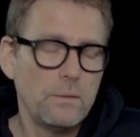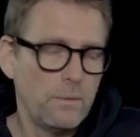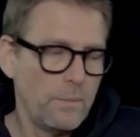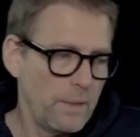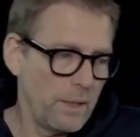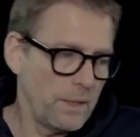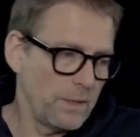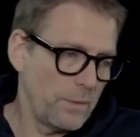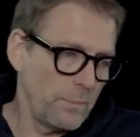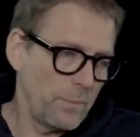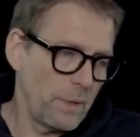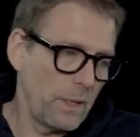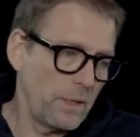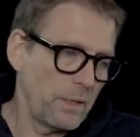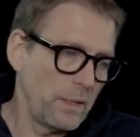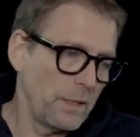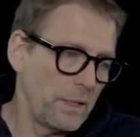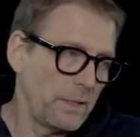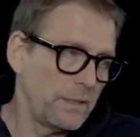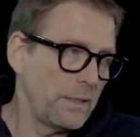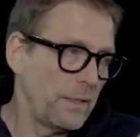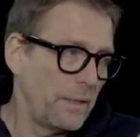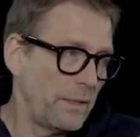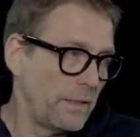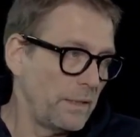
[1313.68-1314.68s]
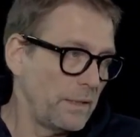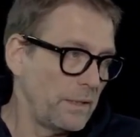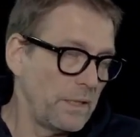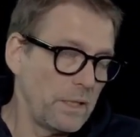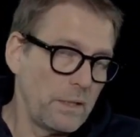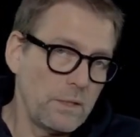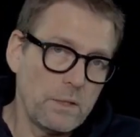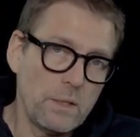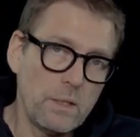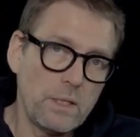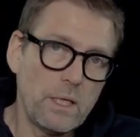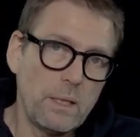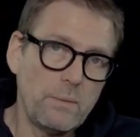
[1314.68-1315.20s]
especially since it
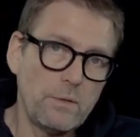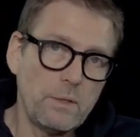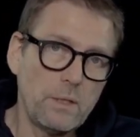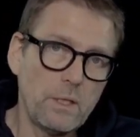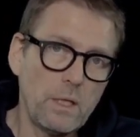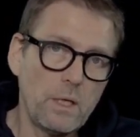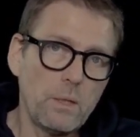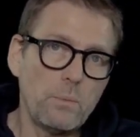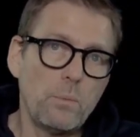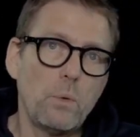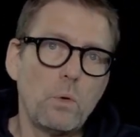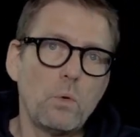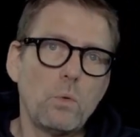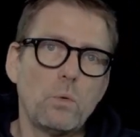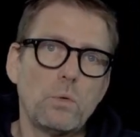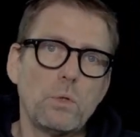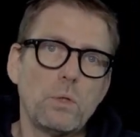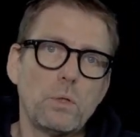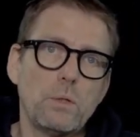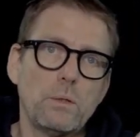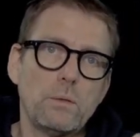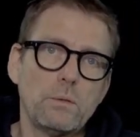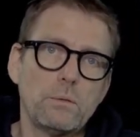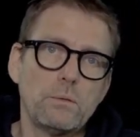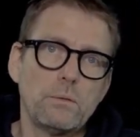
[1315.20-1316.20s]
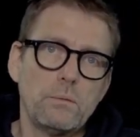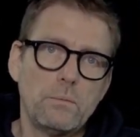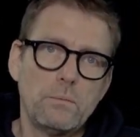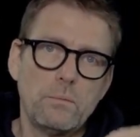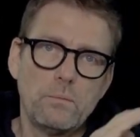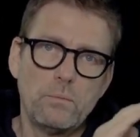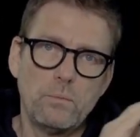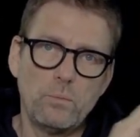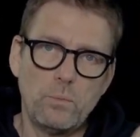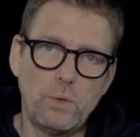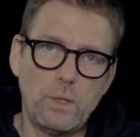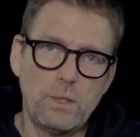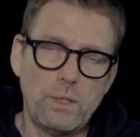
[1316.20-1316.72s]
does not have a cup holder
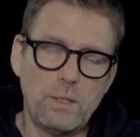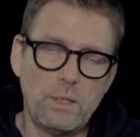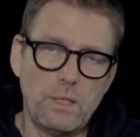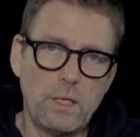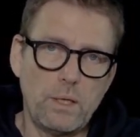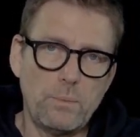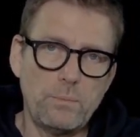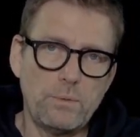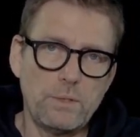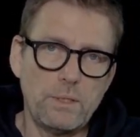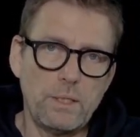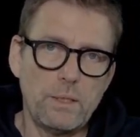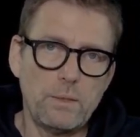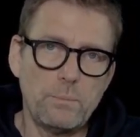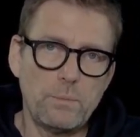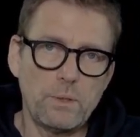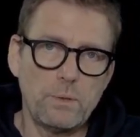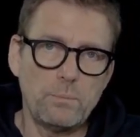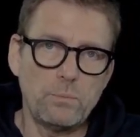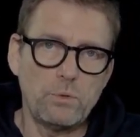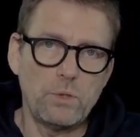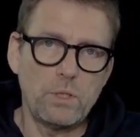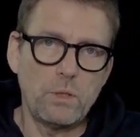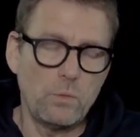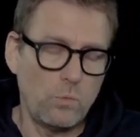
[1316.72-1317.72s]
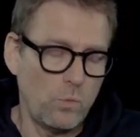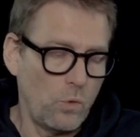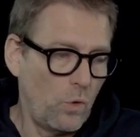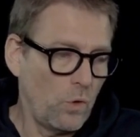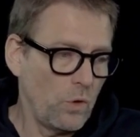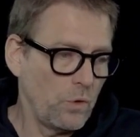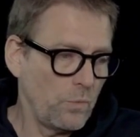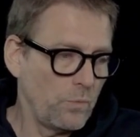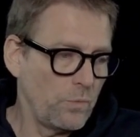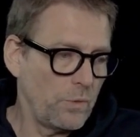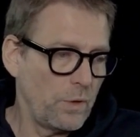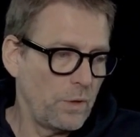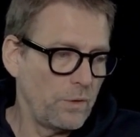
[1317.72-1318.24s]
where the cups can be
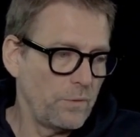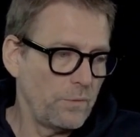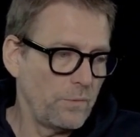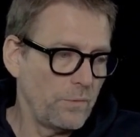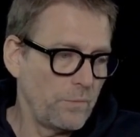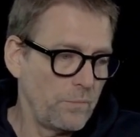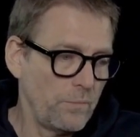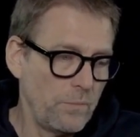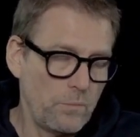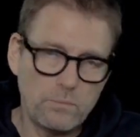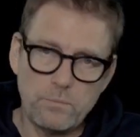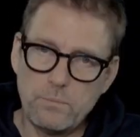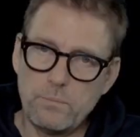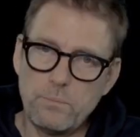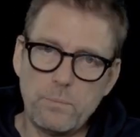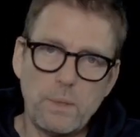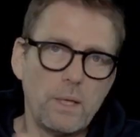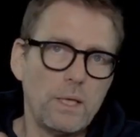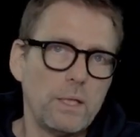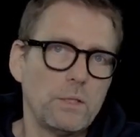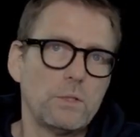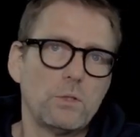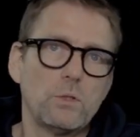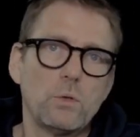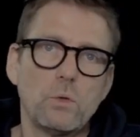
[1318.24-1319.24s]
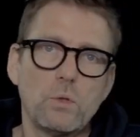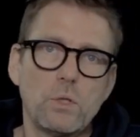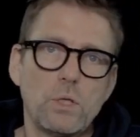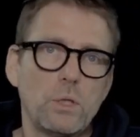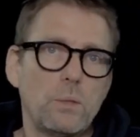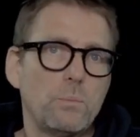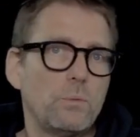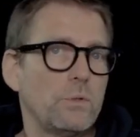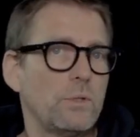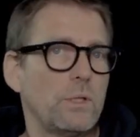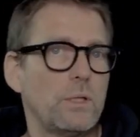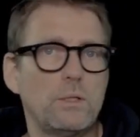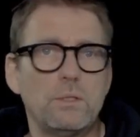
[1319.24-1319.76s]
pre-warmed. Place your
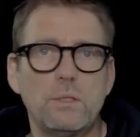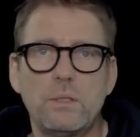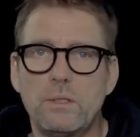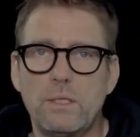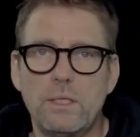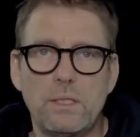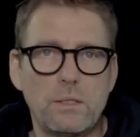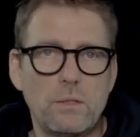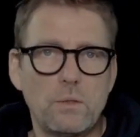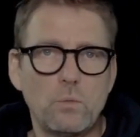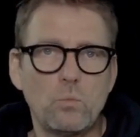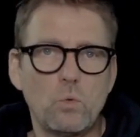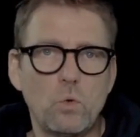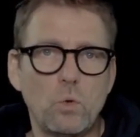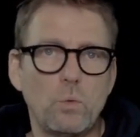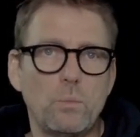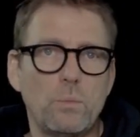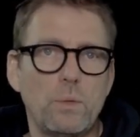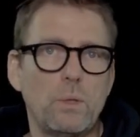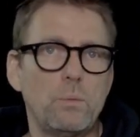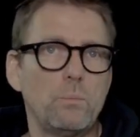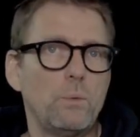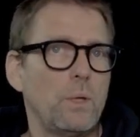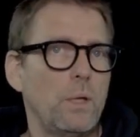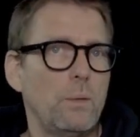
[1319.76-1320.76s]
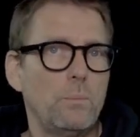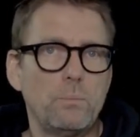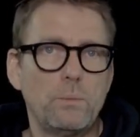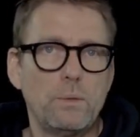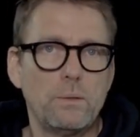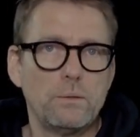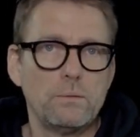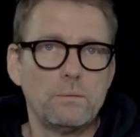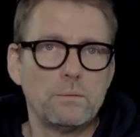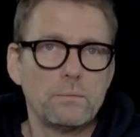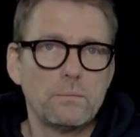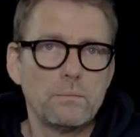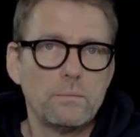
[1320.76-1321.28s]
cups underneath, warm them up,
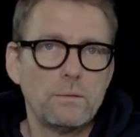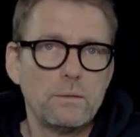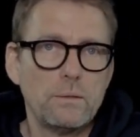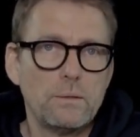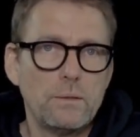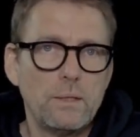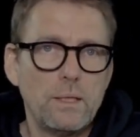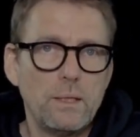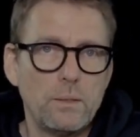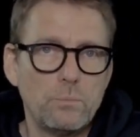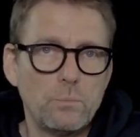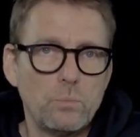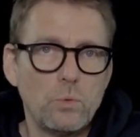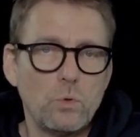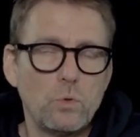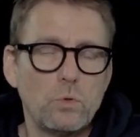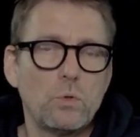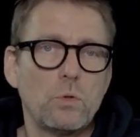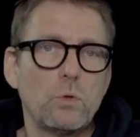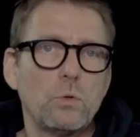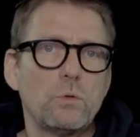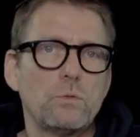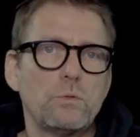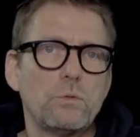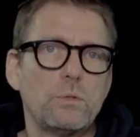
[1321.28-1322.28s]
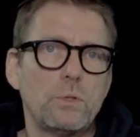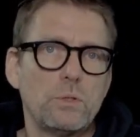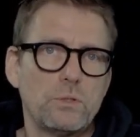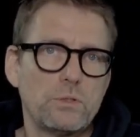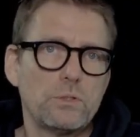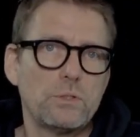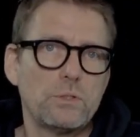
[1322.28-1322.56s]
then pull your first